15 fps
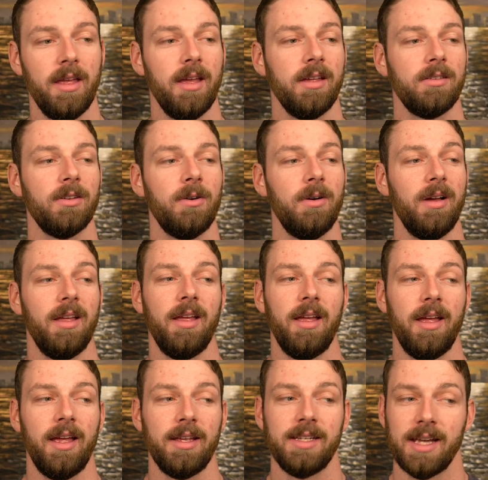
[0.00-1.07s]
So
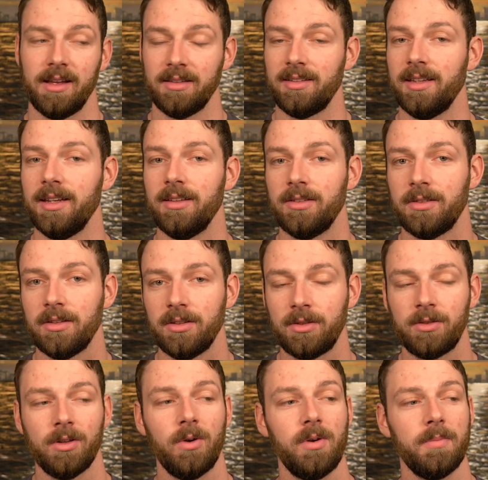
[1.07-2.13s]
yes, it is
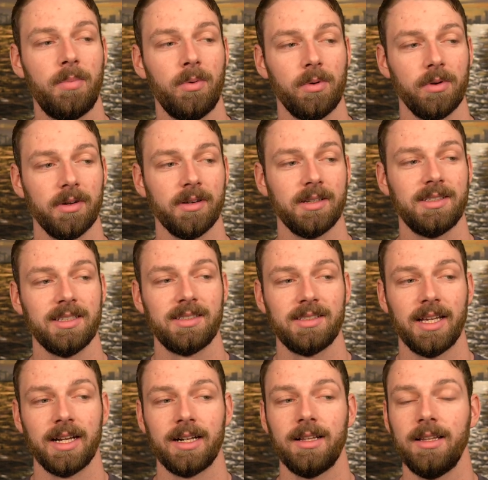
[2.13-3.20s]
so important to
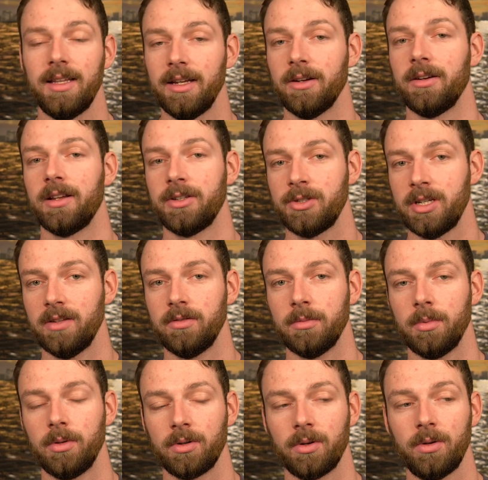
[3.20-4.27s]
set clear and
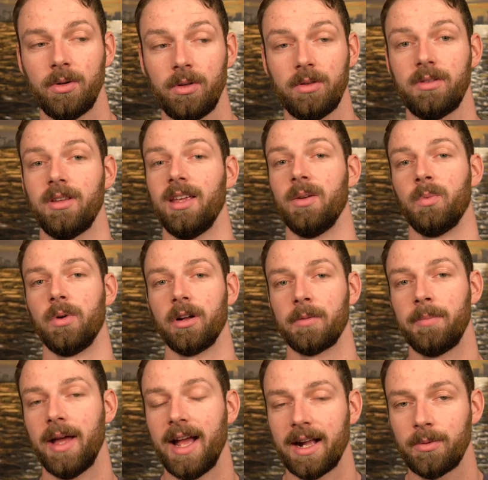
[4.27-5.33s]
achievable goals and work
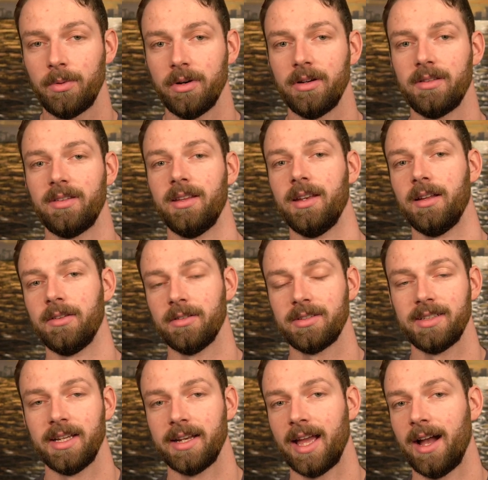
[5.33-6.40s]
backwards and
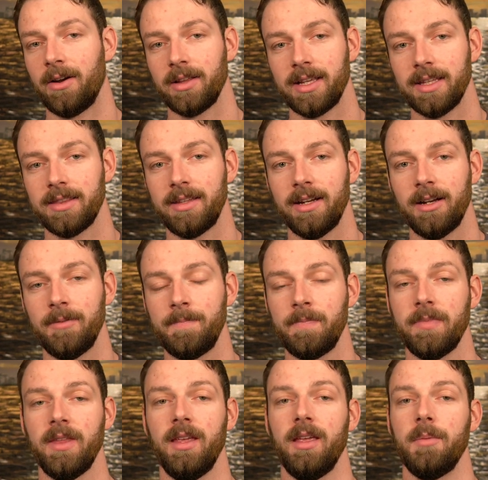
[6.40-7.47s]
understand how to get there.
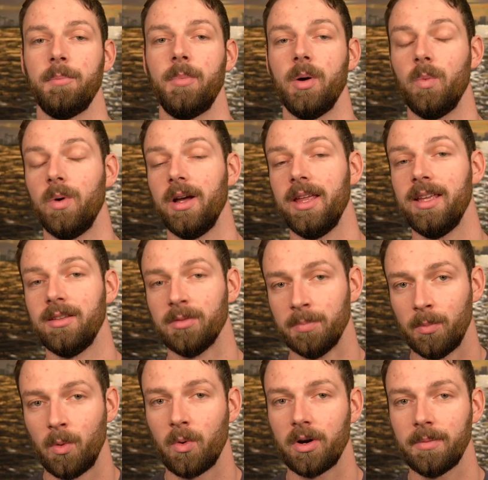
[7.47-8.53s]
But what is
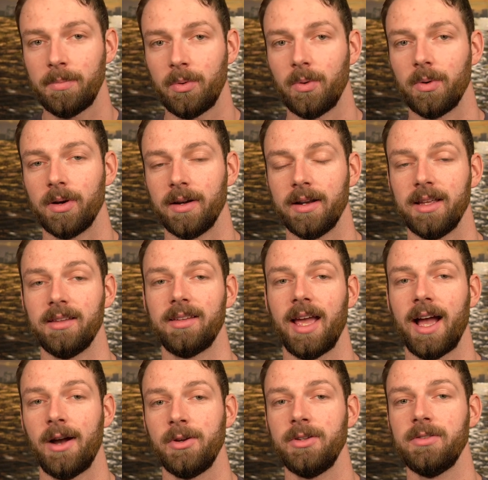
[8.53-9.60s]
more important is
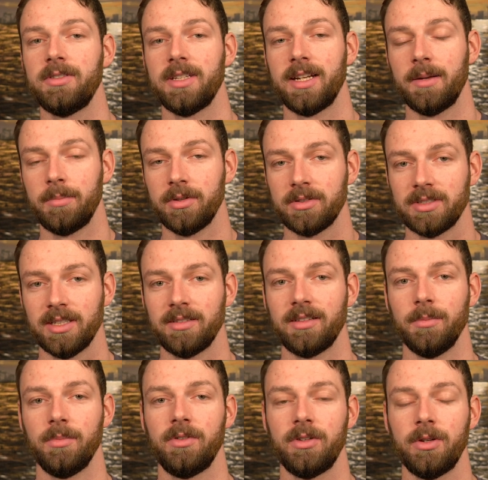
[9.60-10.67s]
how you set up your
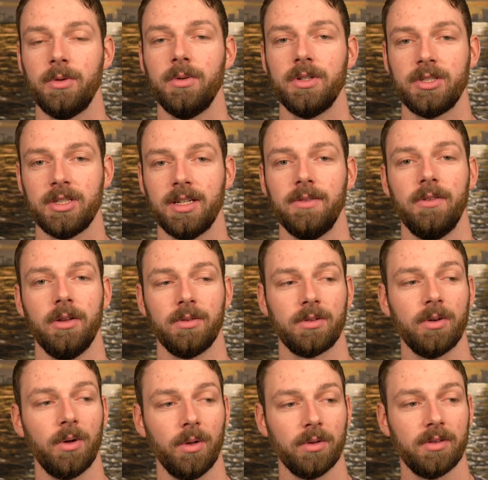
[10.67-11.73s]
systems to achieve those
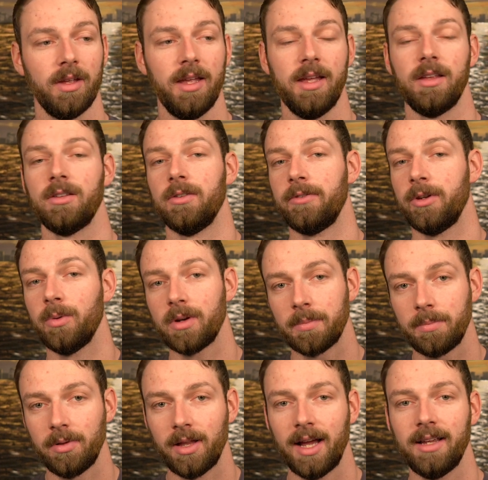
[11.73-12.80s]
goals. So if you want to
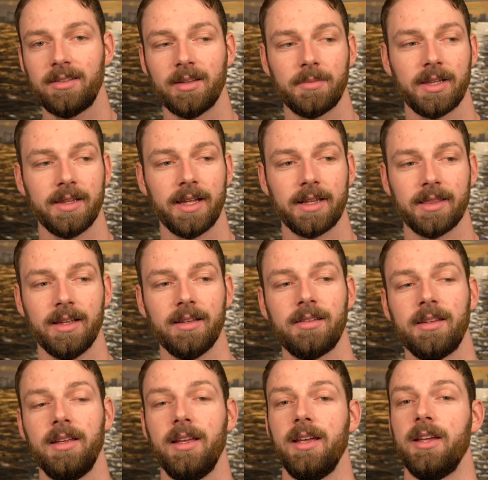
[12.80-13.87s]
apply something like this
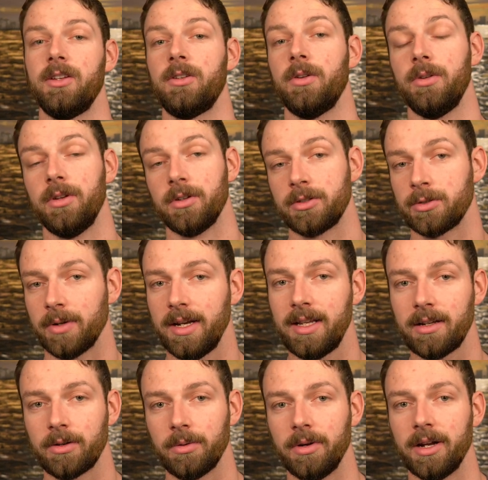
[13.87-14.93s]
to your trading
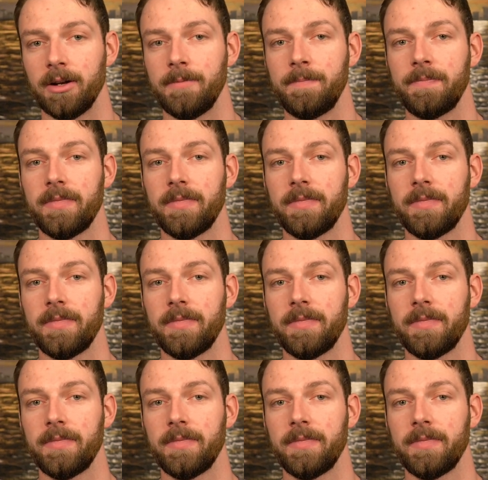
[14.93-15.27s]
career,